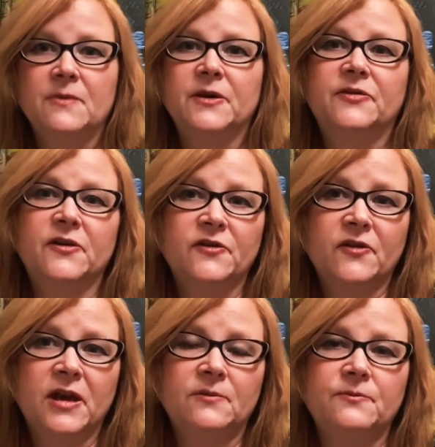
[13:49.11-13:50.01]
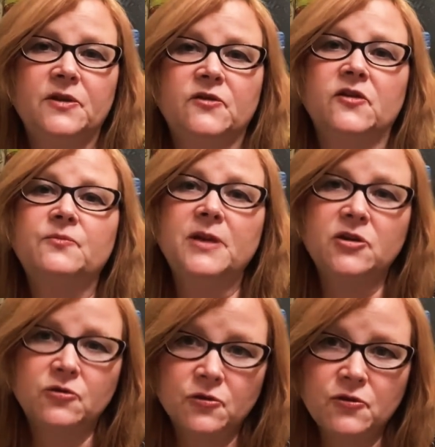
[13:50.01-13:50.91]
But they're saying, just be
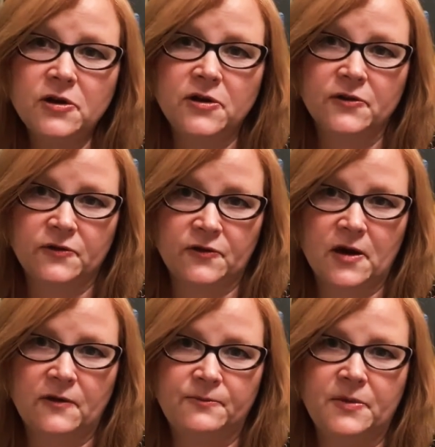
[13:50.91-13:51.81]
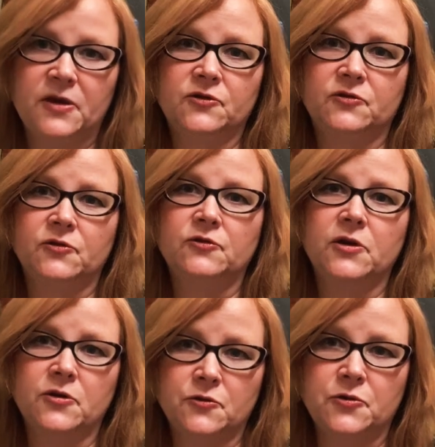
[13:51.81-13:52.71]
true to yourself. Be true to
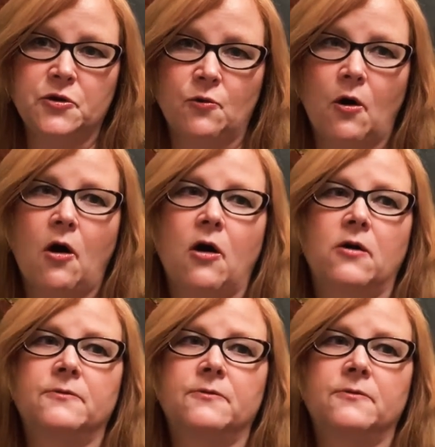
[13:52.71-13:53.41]
who you are.